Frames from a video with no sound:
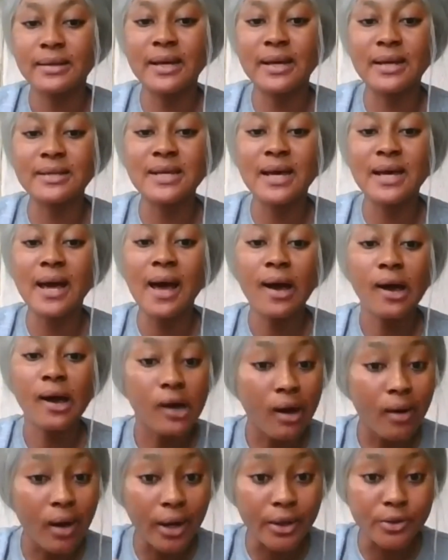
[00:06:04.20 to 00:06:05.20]
that
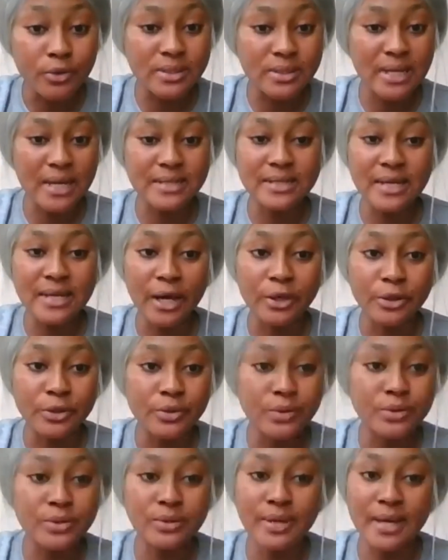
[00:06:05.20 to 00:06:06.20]
our users can
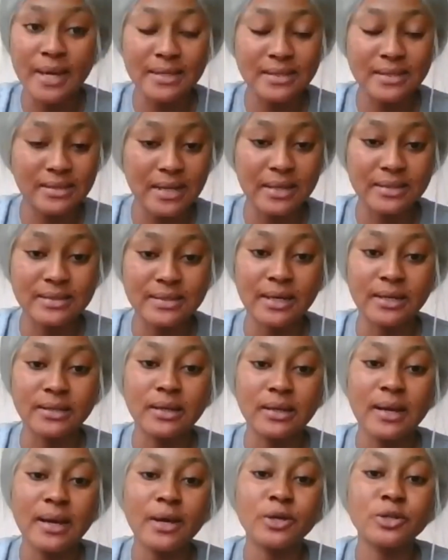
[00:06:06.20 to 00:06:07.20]
use to get started.